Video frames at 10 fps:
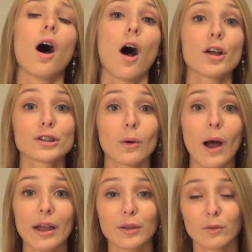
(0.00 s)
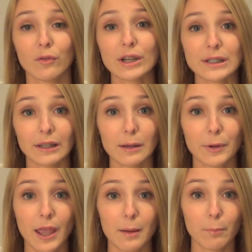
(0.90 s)
also, I recently
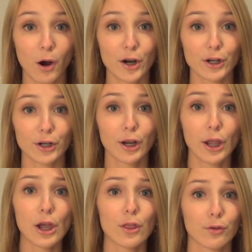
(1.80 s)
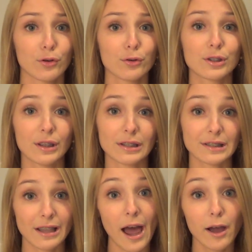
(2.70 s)
became partnered through the
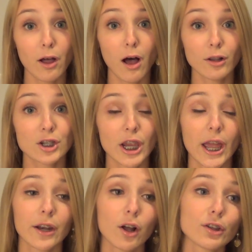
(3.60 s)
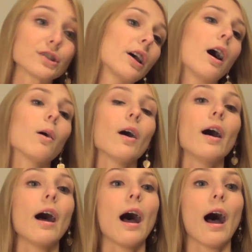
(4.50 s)
Style Haul channel, so
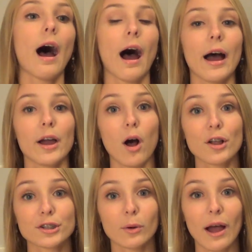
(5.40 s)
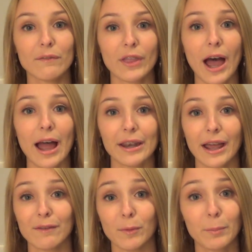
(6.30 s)
I also have that, and
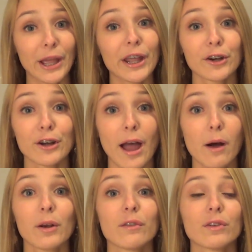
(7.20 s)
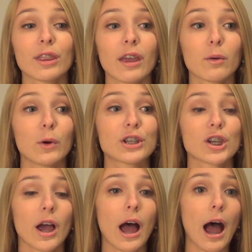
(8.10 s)
I have a banner now and everything,
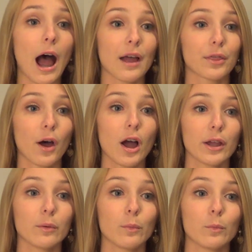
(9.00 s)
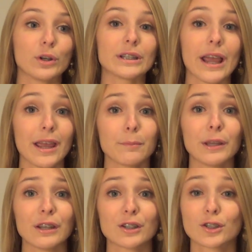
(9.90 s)
which I thought it would take
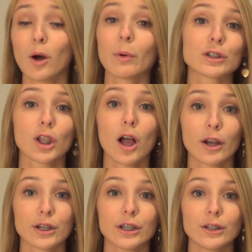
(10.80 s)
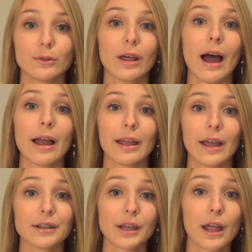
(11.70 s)
me so much longer to do that,
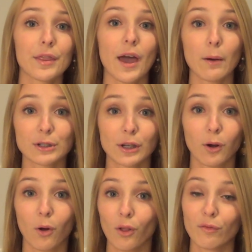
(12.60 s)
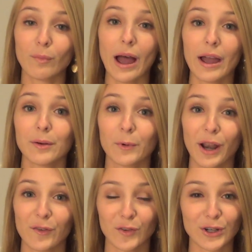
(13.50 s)
and that was a goal of mine
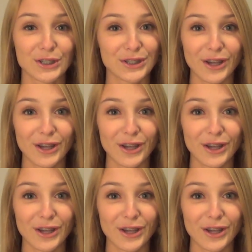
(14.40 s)
when I first